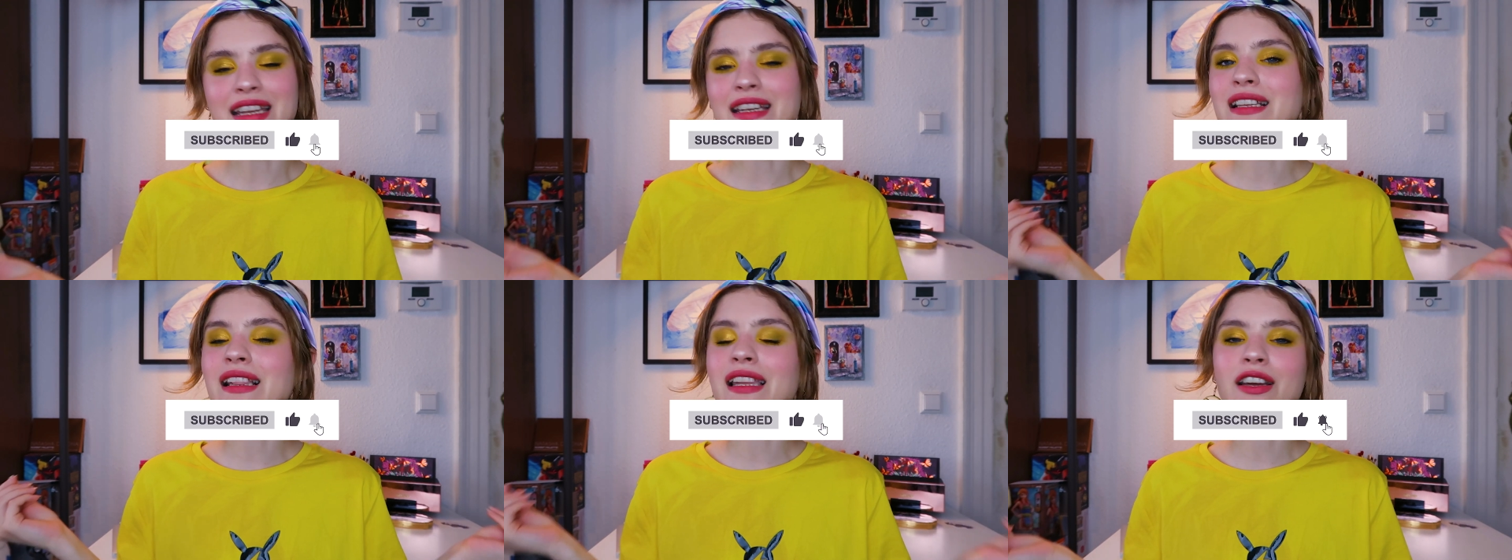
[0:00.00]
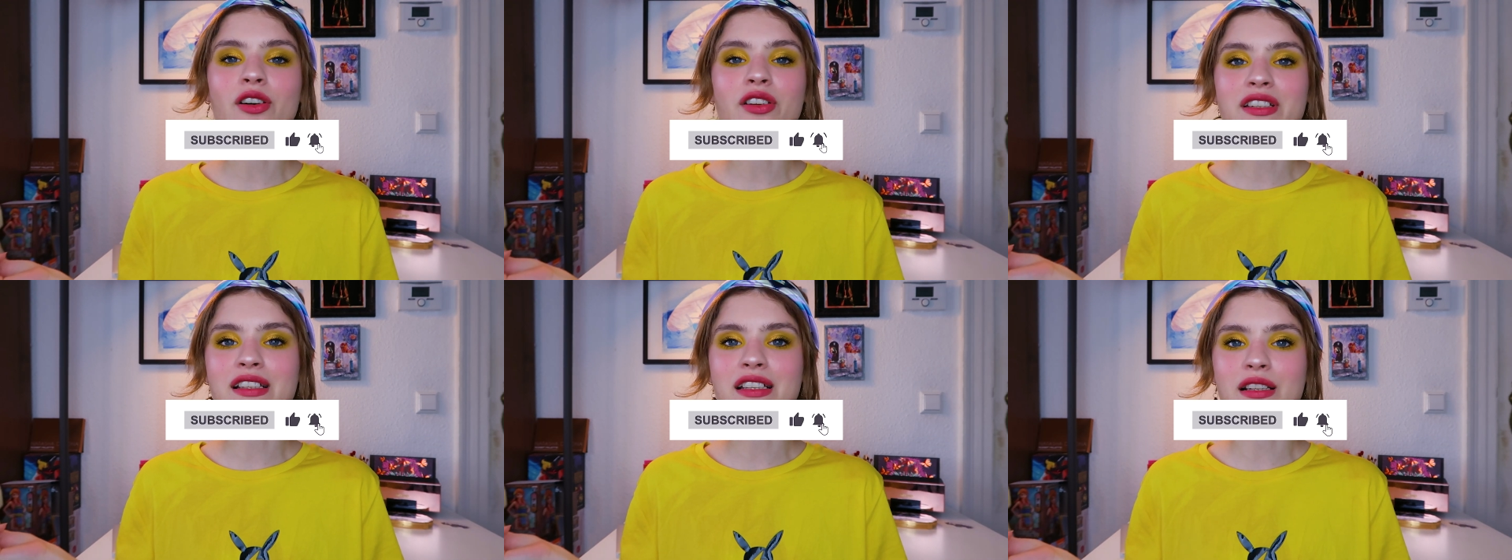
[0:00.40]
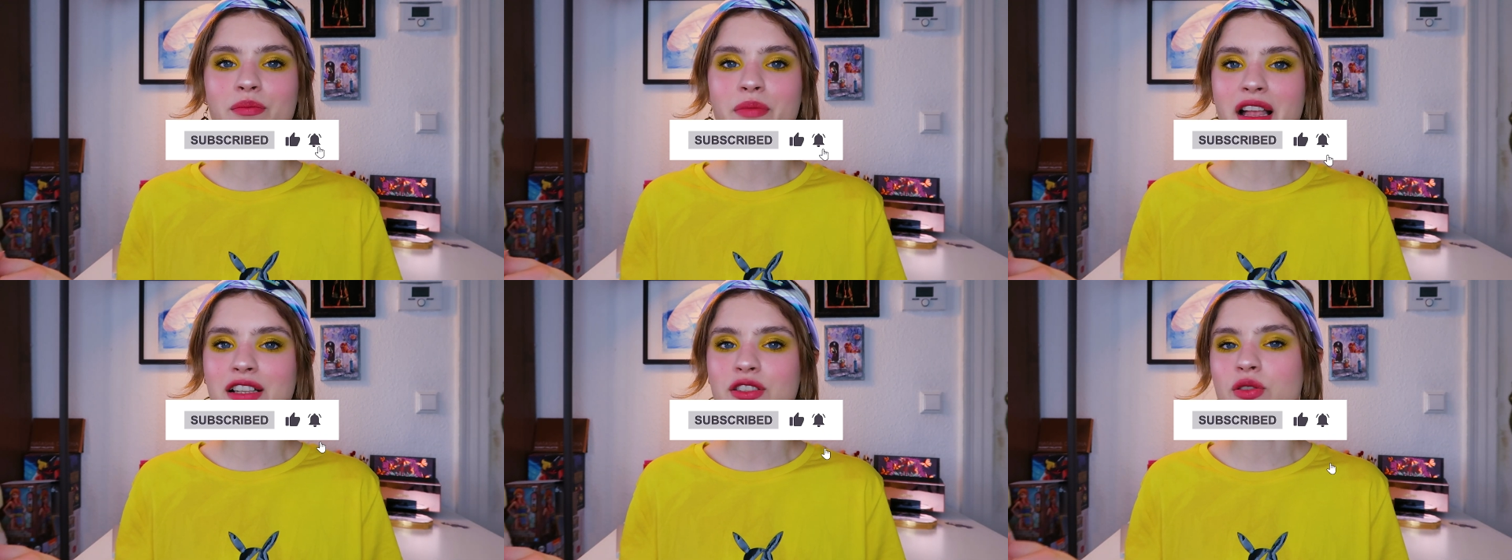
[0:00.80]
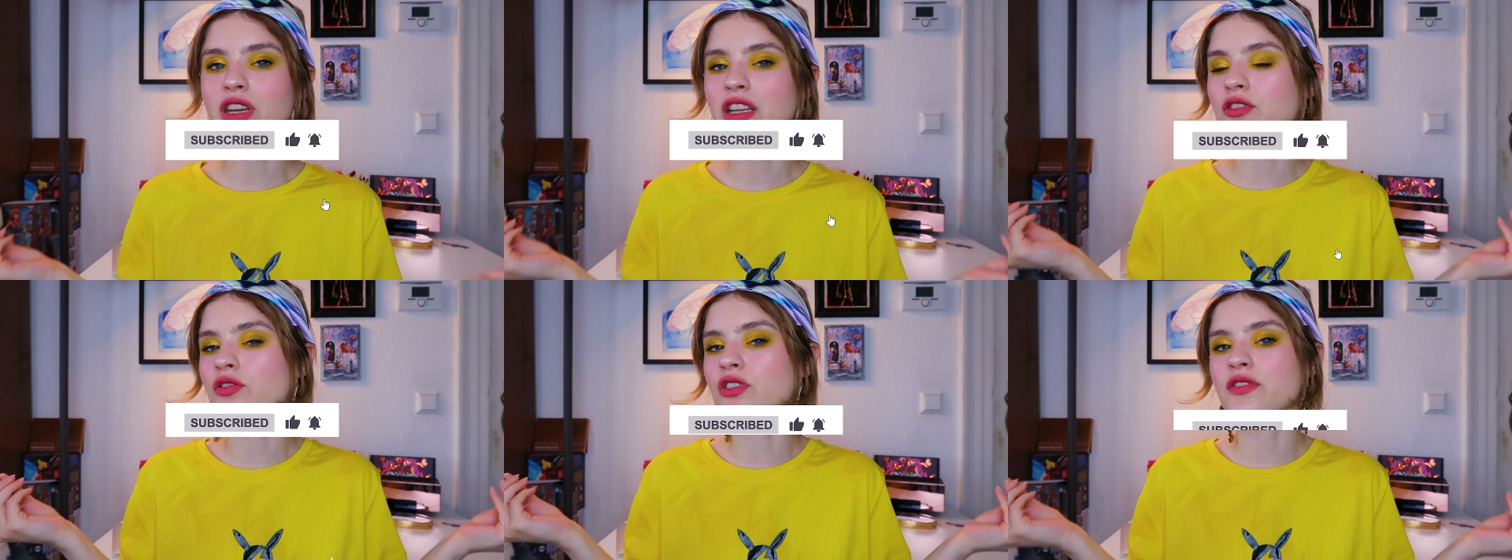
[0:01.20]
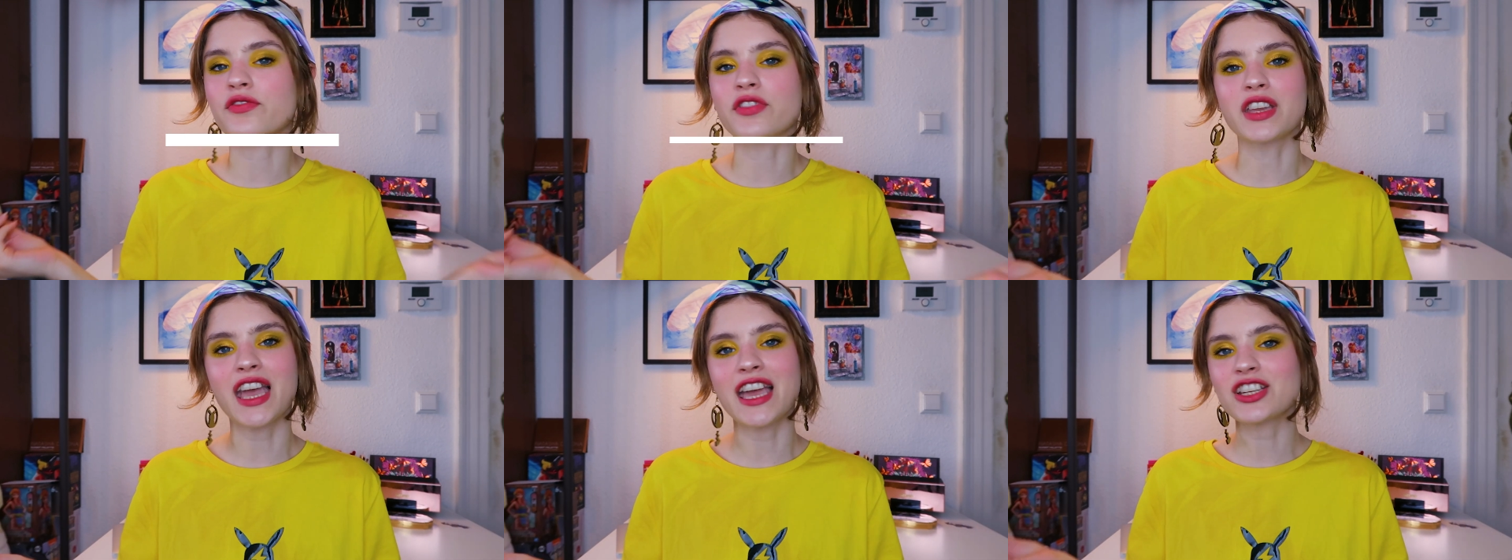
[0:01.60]
and click on the little bell to get
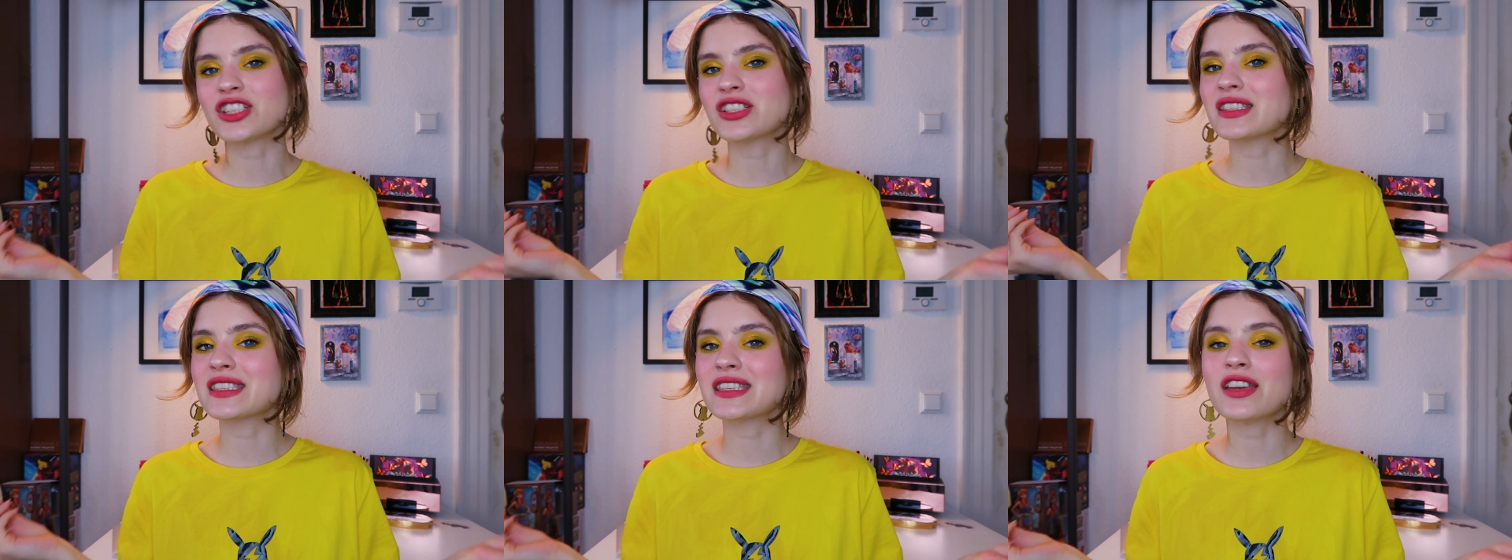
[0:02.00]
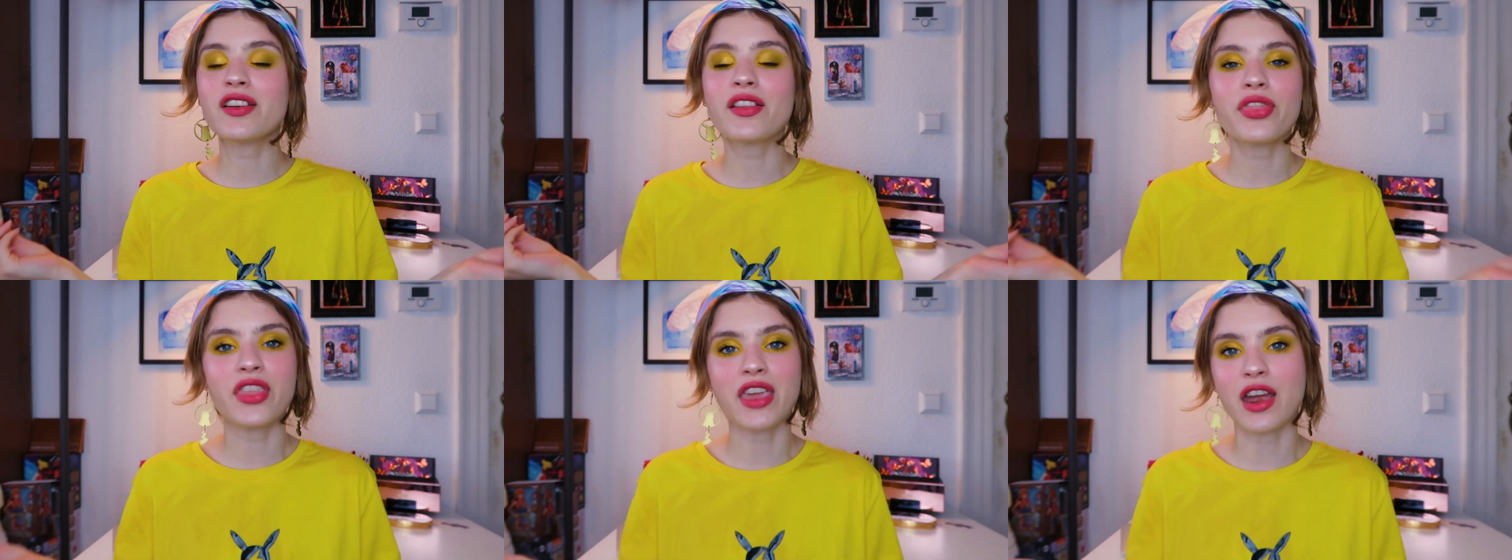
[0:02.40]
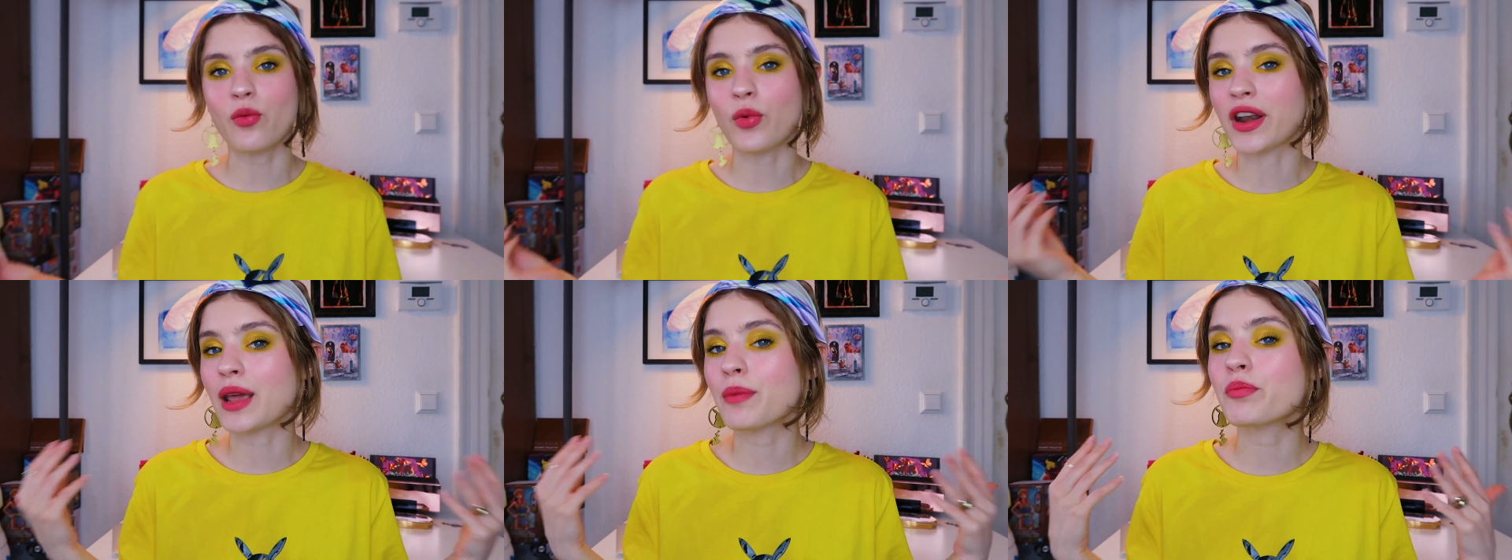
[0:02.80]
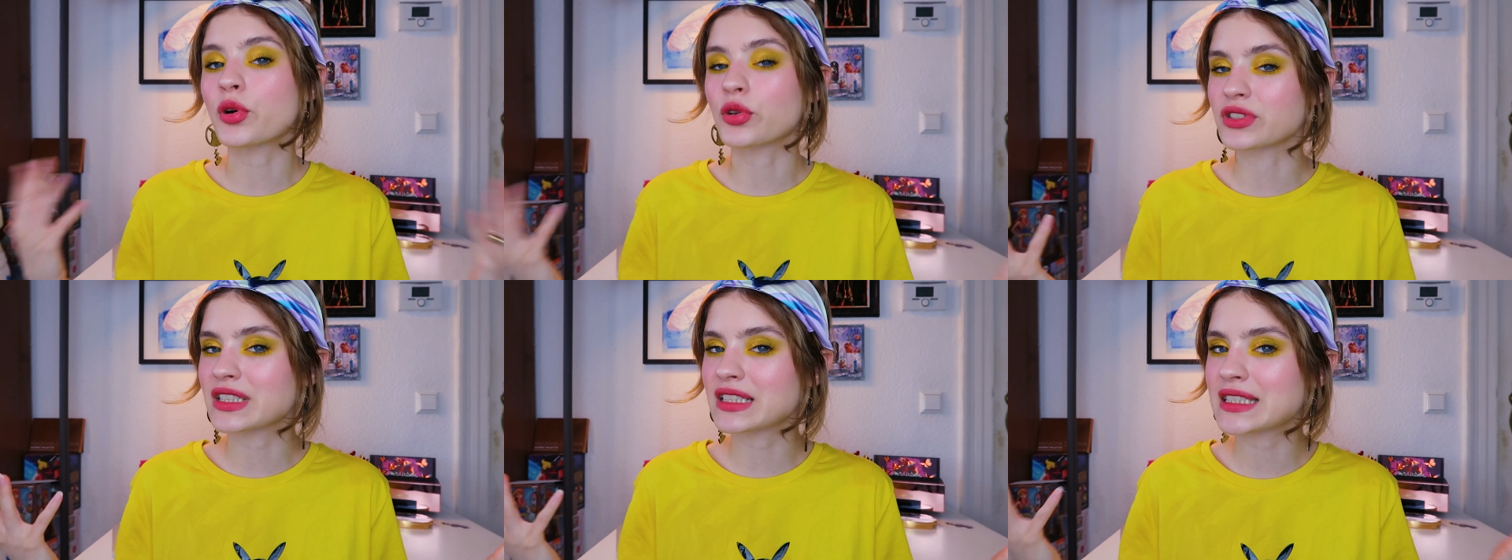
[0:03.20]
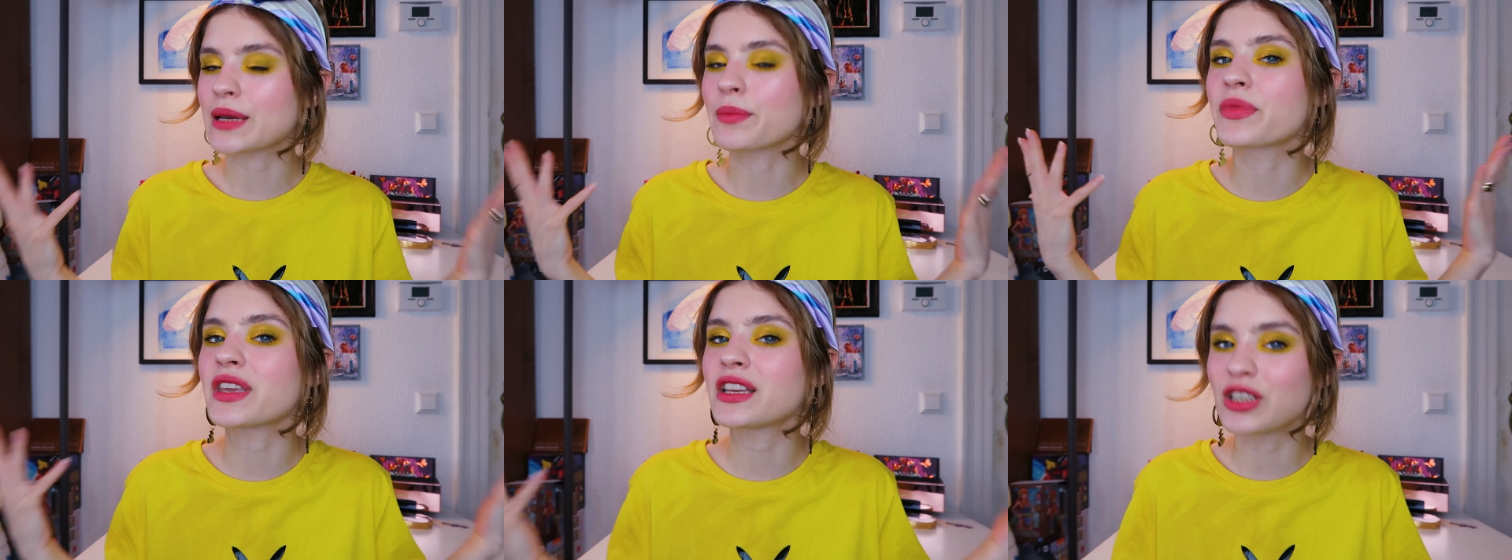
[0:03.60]
notifications here and there when I'm posting
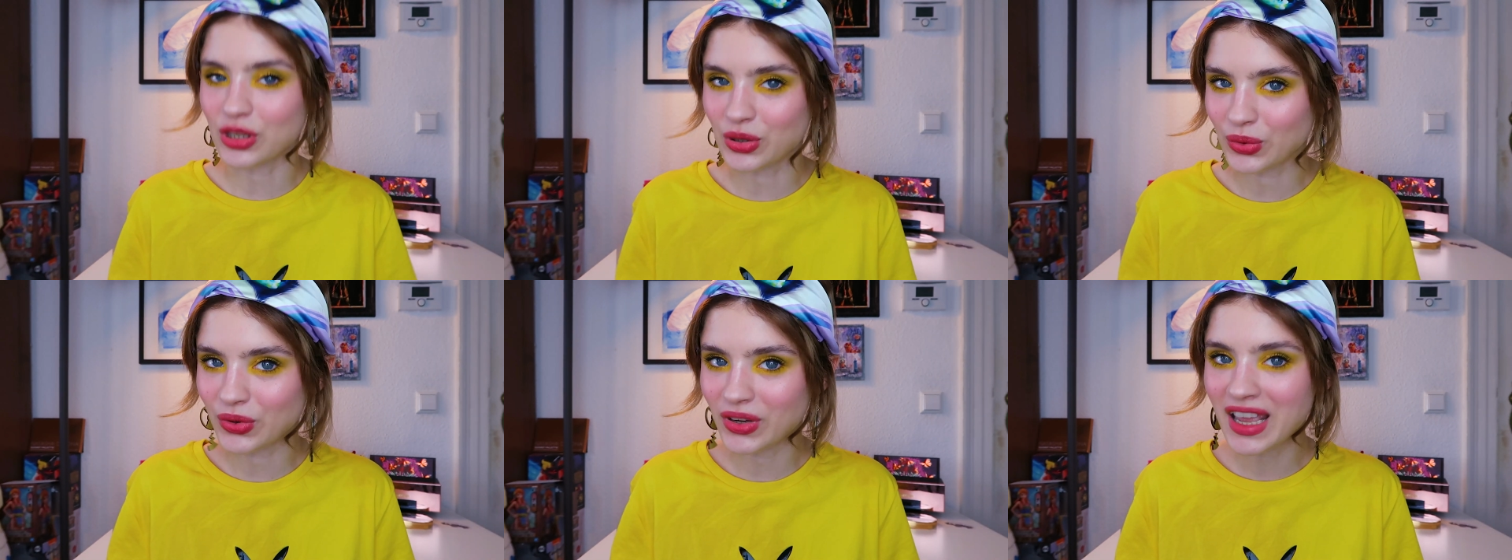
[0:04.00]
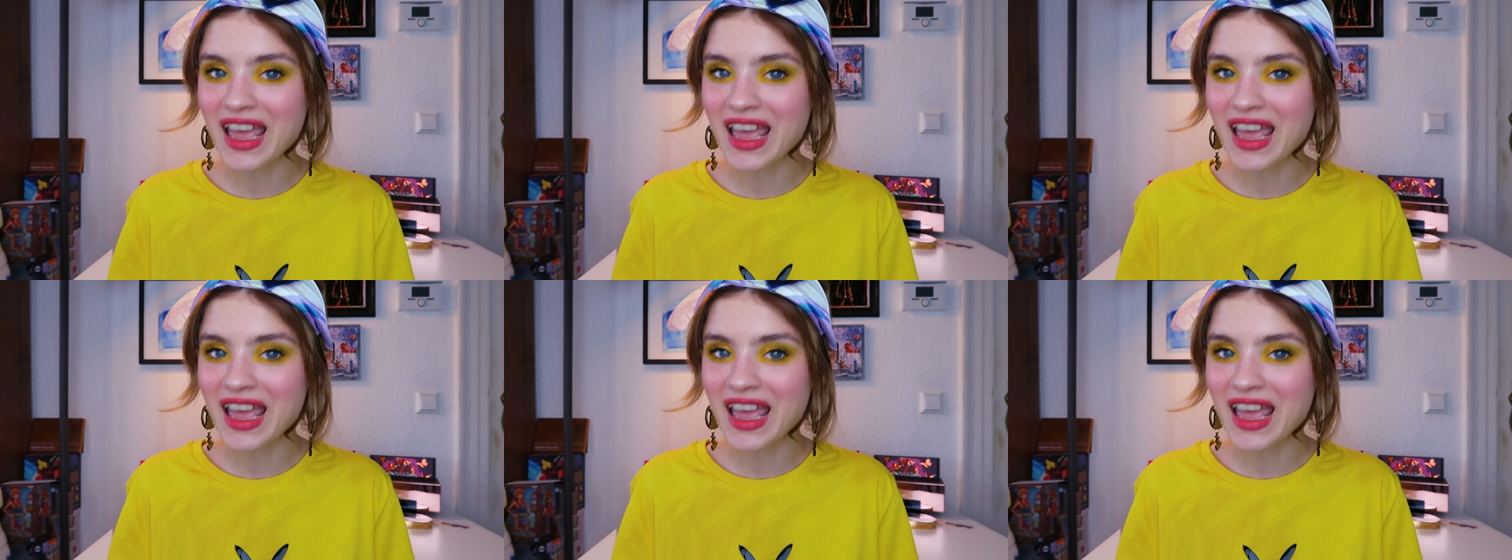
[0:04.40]
something new.